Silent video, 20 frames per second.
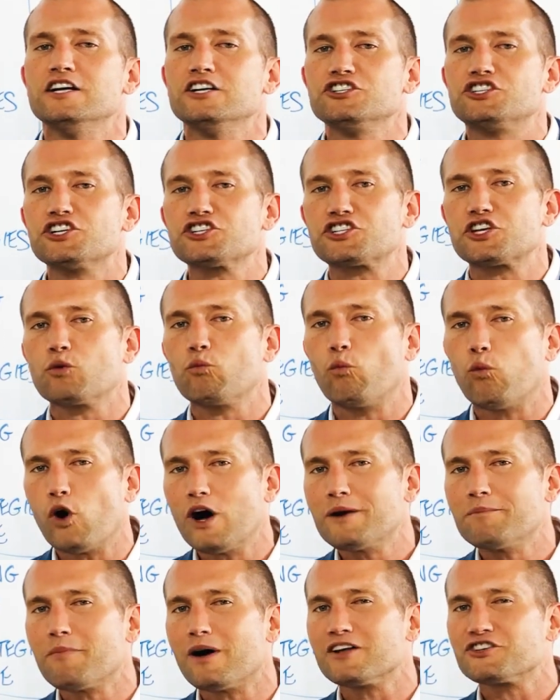Just in
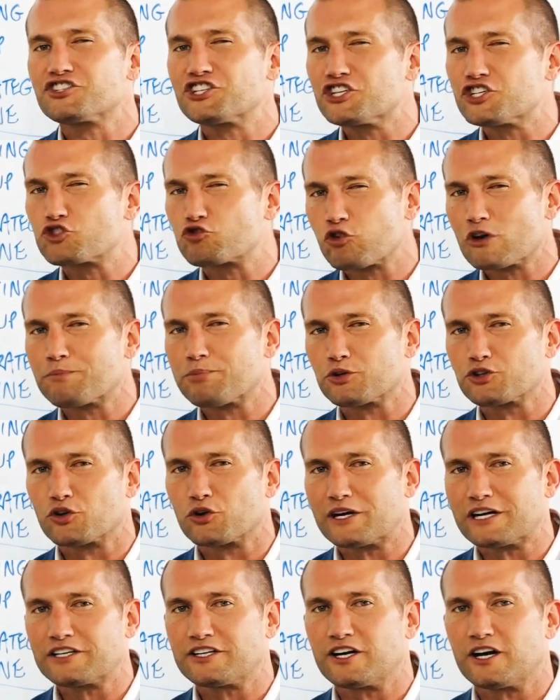one month, she's tripled
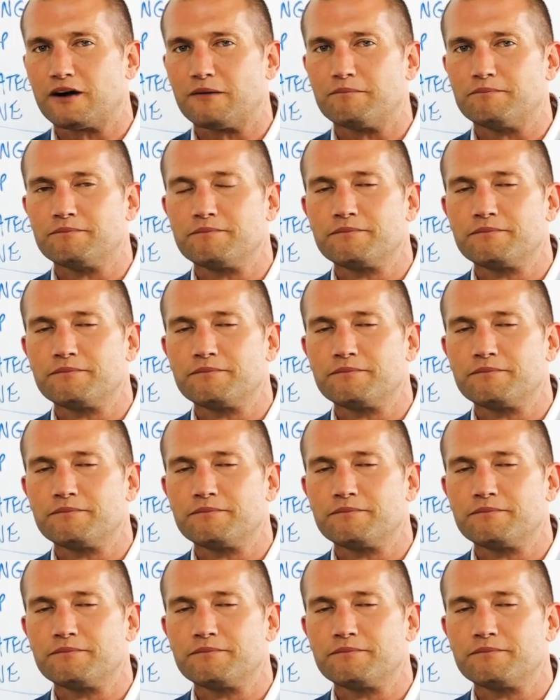her income.